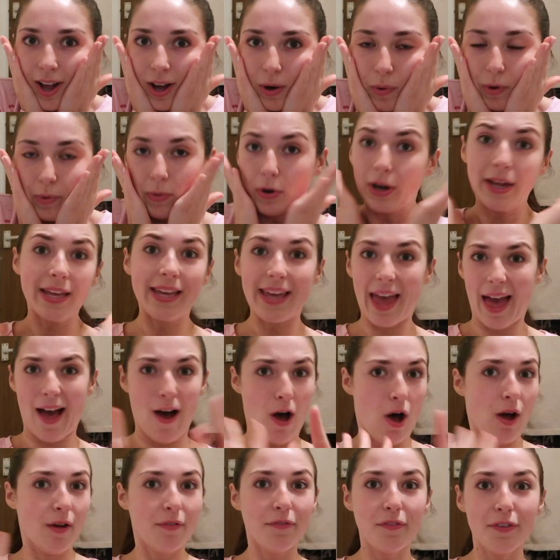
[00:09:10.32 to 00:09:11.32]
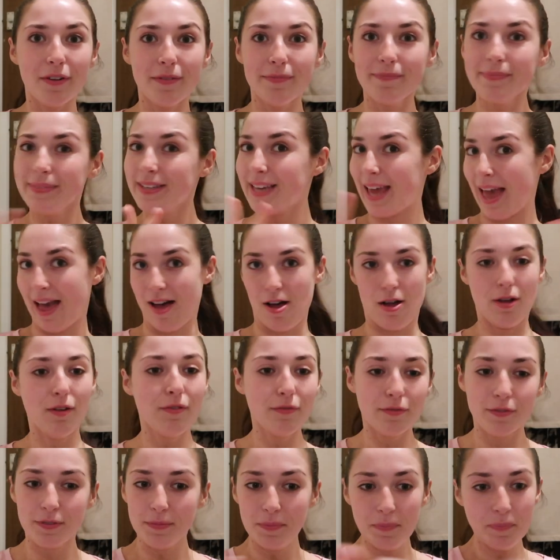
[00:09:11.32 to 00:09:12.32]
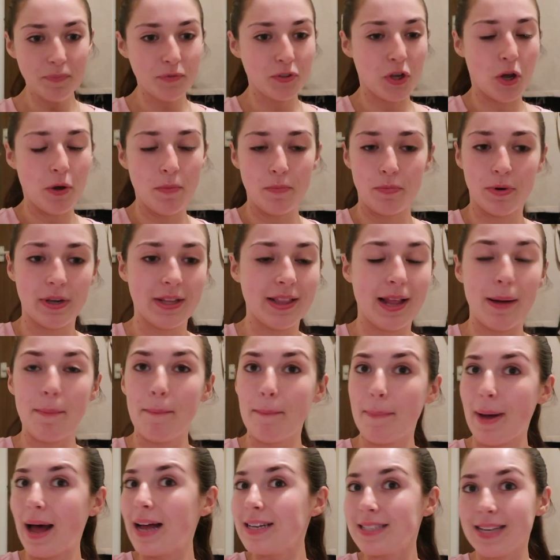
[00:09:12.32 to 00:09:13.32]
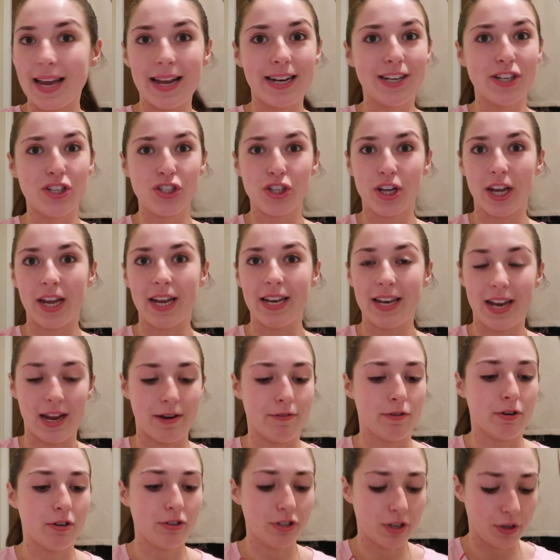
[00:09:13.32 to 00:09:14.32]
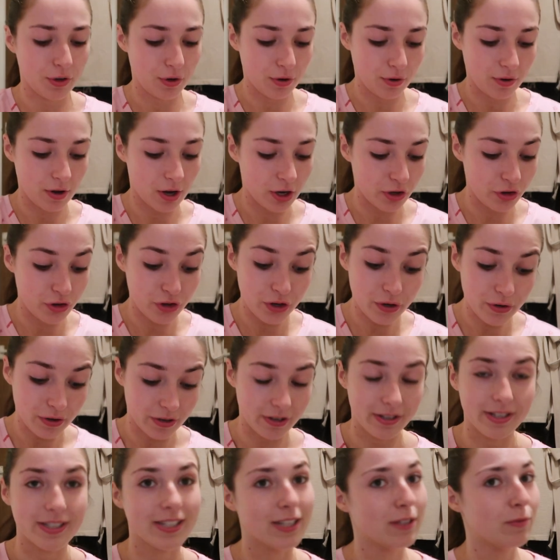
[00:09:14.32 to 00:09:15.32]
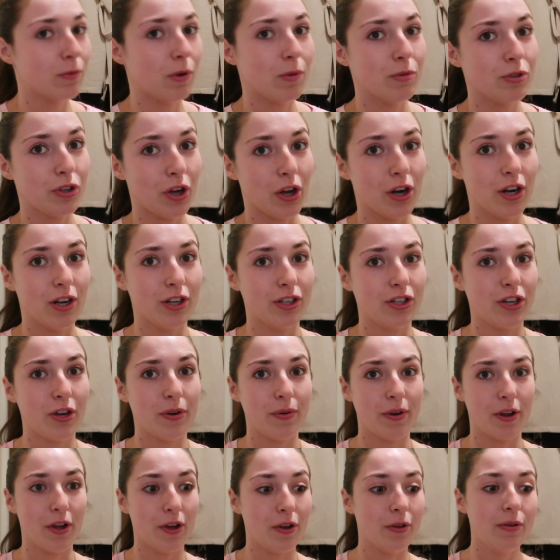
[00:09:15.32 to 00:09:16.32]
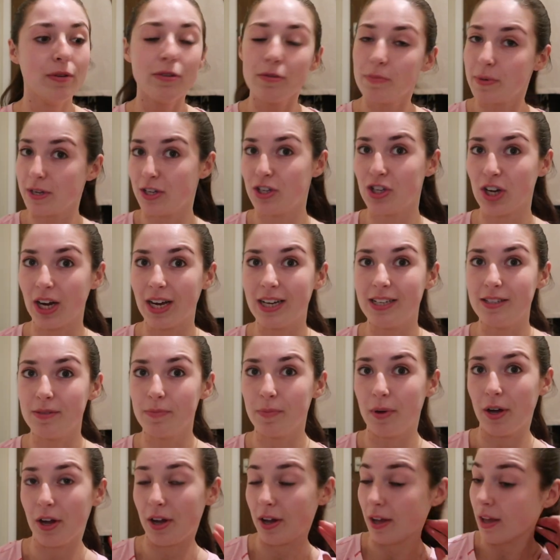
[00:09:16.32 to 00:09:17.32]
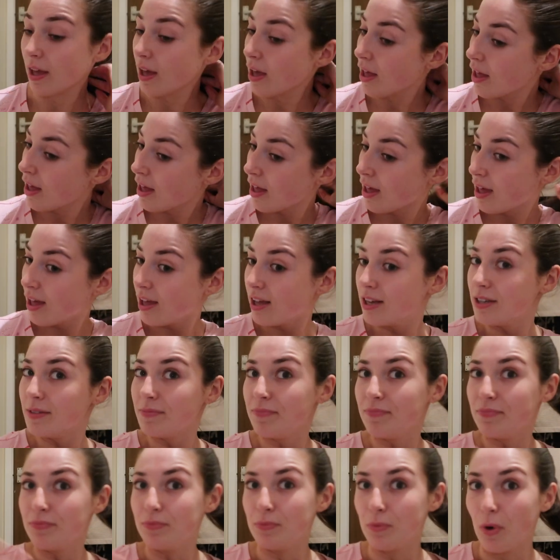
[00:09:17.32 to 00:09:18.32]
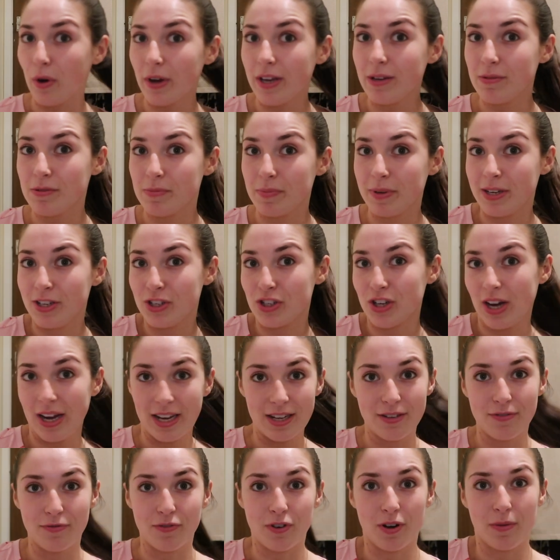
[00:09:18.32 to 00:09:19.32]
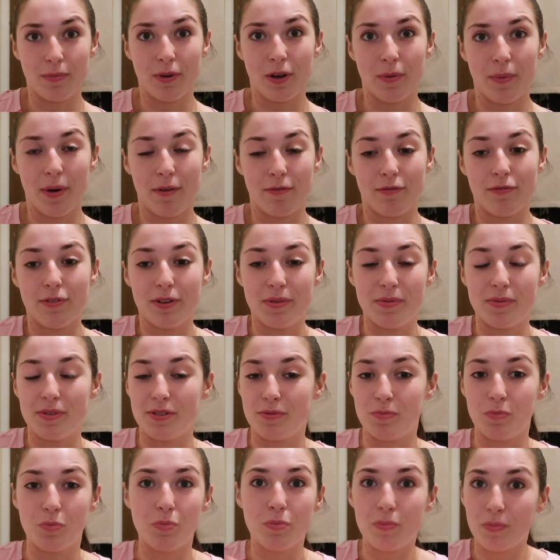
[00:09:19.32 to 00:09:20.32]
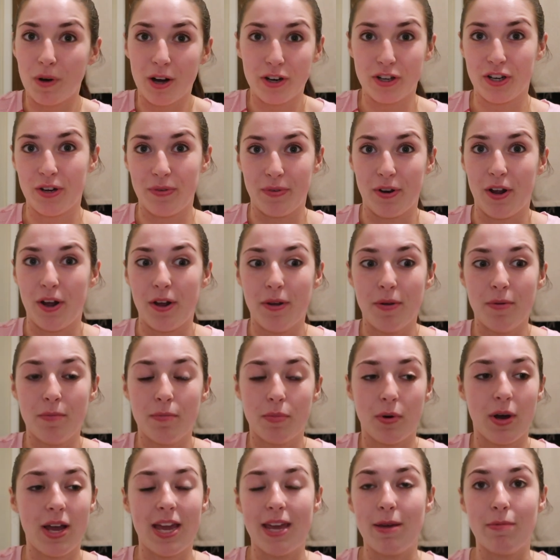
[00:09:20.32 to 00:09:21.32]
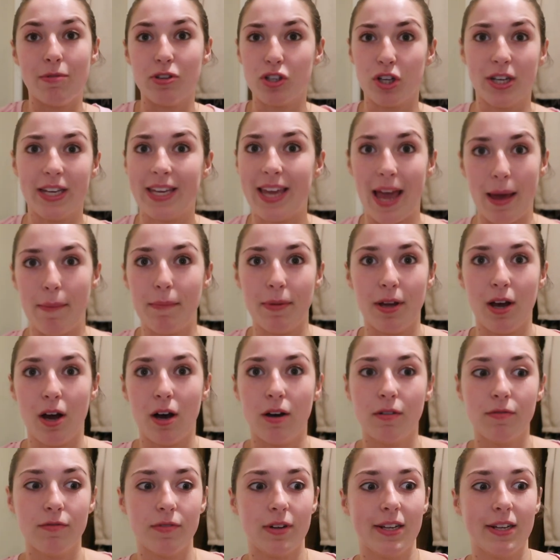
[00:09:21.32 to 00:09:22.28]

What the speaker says: We were like, get off. Don't bring that bad energy near us. So I do not understand what was going on. I don't know who's being chased by, what he was being chased from, like whether it was, I don't know, but he was like, get me off.